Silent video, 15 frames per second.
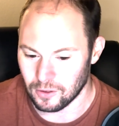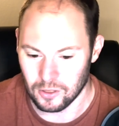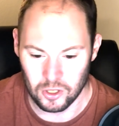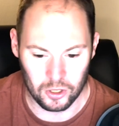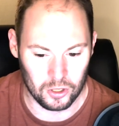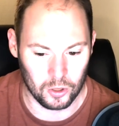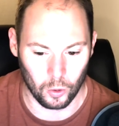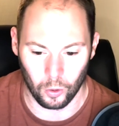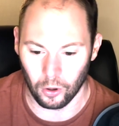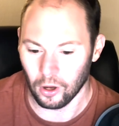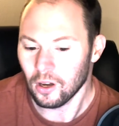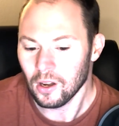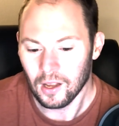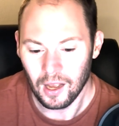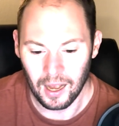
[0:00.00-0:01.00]
Shedeur,
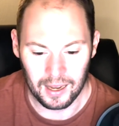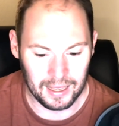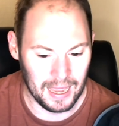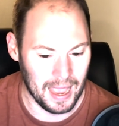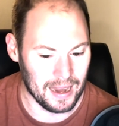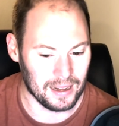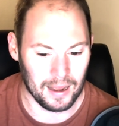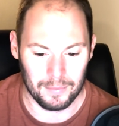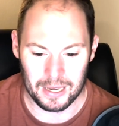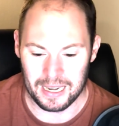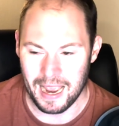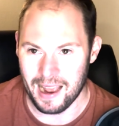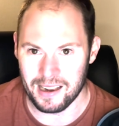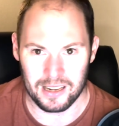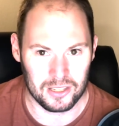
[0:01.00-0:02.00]
again, I mean,
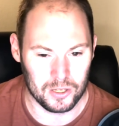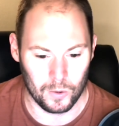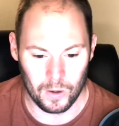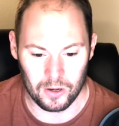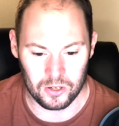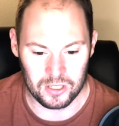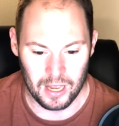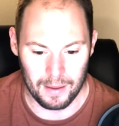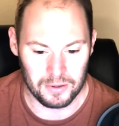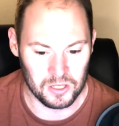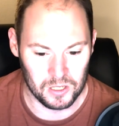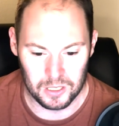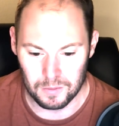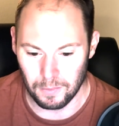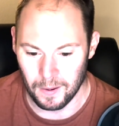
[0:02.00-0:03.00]
yeah, he had 2
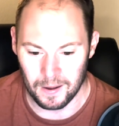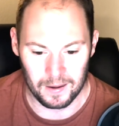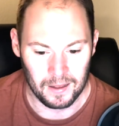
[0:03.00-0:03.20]
interceptions, but